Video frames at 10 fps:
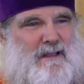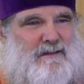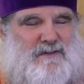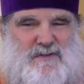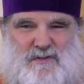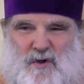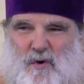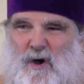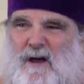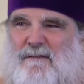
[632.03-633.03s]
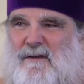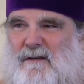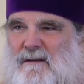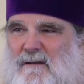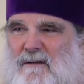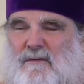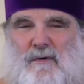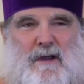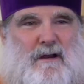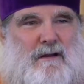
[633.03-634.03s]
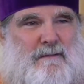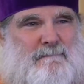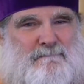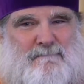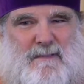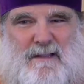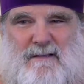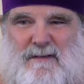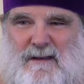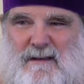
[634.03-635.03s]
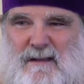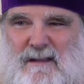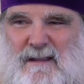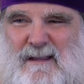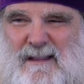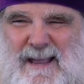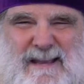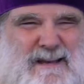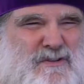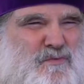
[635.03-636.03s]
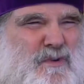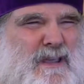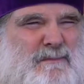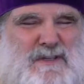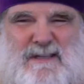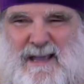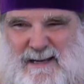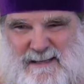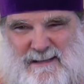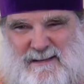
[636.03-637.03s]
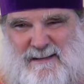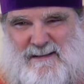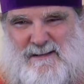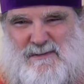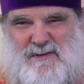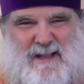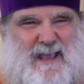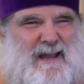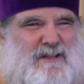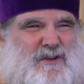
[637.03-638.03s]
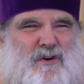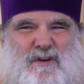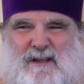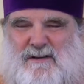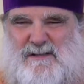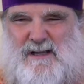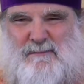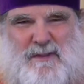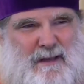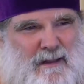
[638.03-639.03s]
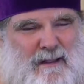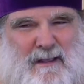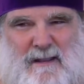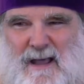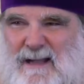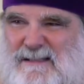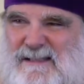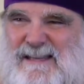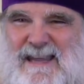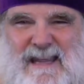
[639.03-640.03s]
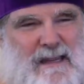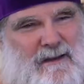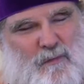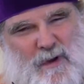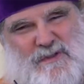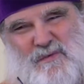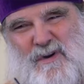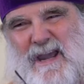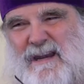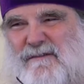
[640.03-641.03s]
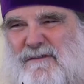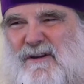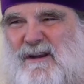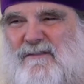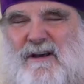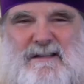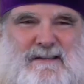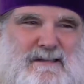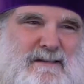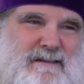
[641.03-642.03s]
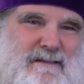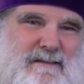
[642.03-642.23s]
so often we are living like in a dream state, some sort of catatonia or something, not seeing what's right in front of us.